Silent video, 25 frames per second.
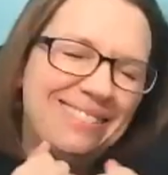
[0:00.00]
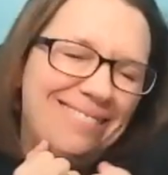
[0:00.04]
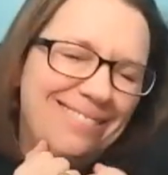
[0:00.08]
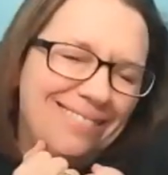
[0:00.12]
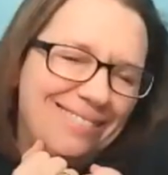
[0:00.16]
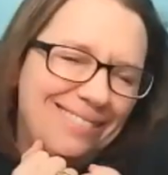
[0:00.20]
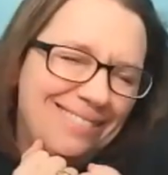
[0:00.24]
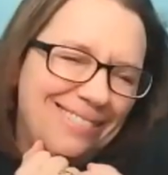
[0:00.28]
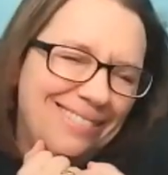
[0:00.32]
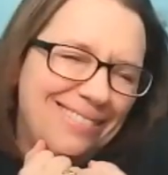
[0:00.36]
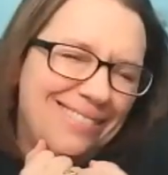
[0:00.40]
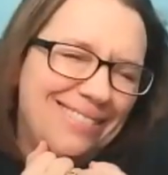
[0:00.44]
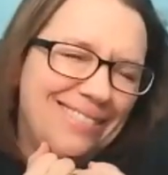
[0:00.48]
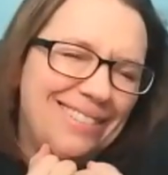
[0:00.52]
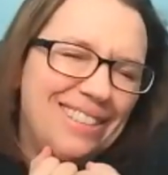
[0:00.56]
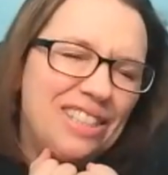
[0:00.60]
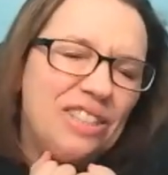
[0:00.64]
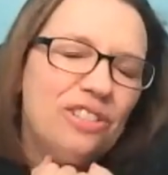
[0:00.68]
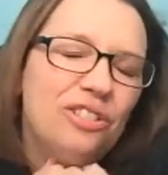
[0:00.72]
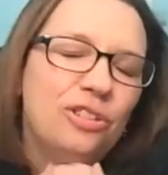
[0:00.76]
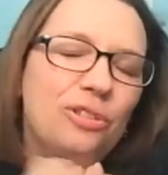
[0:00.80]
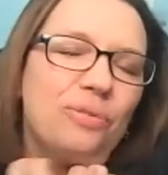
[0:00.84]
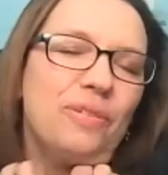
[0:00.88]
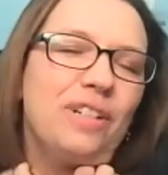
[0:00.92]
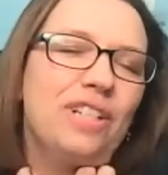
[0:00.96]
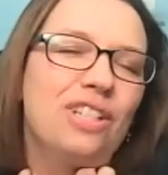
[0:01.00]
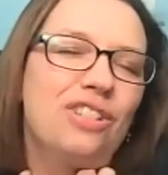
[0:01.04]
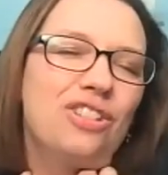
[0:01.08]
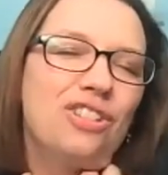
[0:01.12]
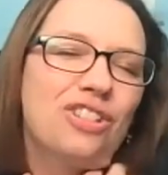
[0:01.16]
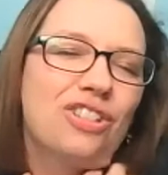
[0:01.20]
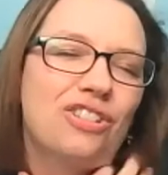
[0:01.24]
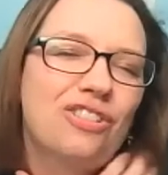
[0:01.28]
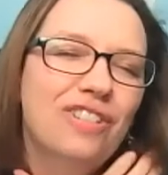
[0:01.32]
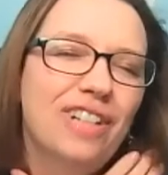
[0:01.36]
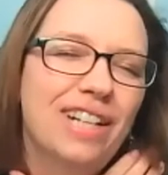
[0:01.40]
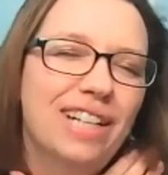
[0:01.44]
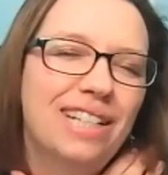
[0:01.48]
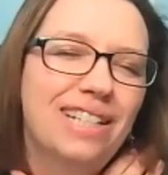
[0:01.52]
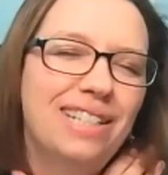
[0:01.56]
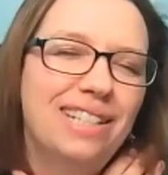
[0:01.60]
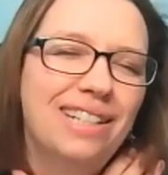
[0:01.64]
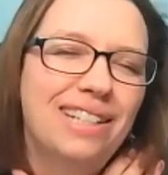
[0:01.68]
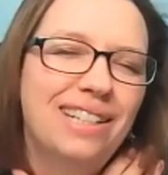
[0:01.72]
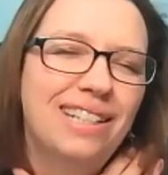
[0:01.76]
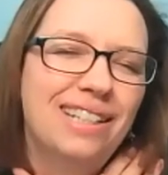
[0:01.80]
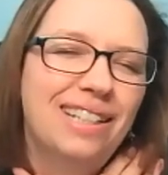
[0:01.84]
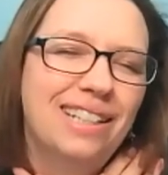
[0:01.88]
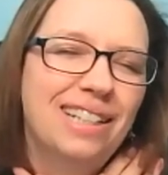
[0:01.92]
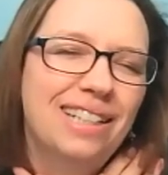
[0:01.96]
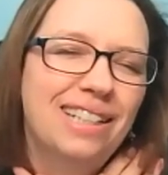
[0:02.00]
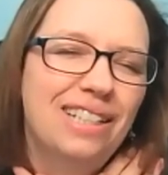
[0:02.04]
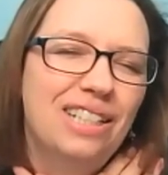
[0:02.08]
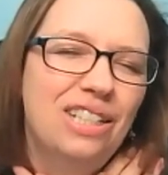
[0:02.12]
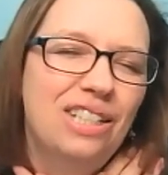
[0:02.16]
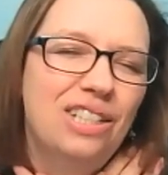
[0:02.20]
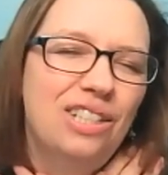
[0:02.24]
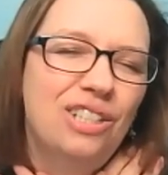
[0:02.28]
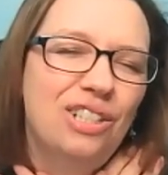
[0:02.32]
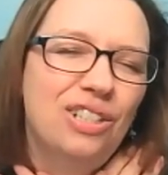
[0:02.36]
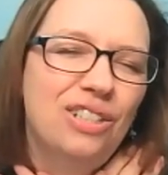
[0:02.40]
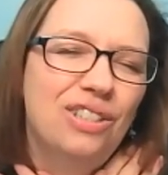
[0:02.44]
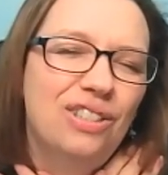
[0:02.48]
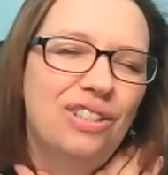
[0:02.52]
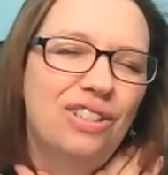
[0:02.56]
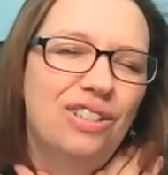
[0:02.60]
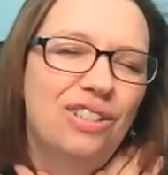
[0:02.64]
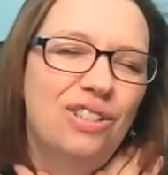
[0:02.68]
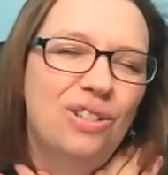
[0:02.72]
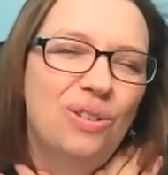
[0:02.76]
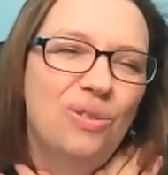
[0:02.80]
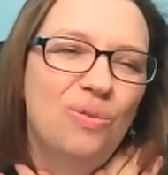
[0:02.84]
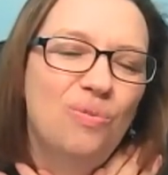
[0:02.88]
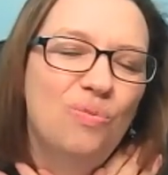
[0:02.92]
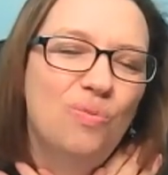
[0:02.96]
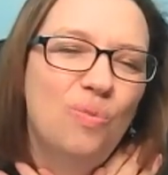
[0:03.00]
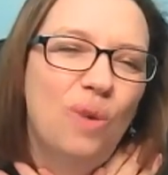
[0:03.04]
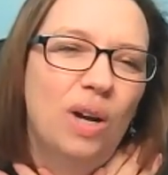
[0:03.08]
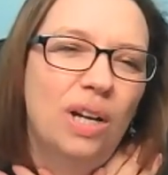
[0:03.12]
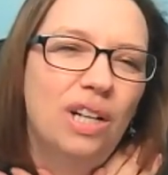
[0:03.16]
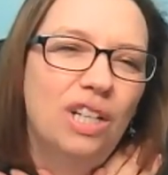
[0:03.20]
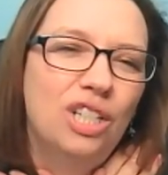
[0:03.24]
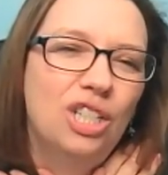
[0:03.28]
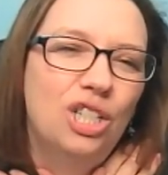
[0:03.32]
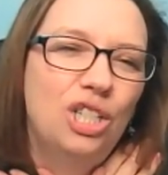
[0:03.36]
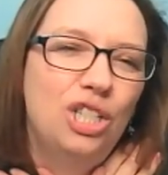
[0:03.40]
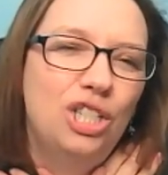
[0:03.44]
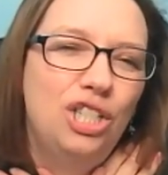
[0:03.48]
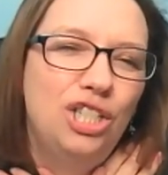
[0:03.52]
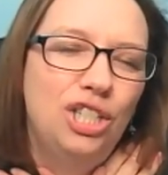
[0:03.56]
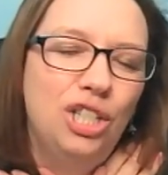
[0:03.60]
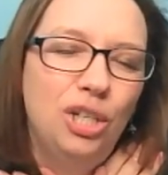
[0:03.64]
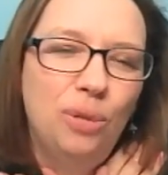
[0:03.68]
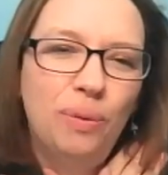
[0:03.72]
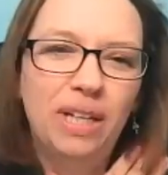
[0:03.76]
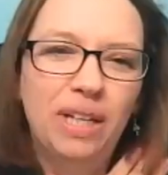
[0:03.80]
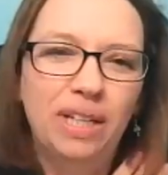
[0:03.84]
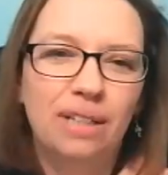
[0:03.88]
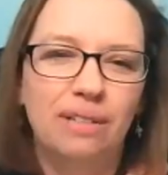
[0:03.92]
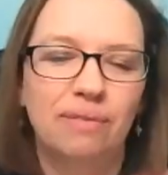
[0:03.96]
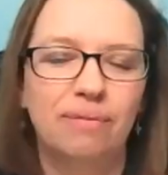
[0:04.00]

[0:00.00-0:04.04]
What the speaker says: oh, it's so restricting and I just don't want to do it.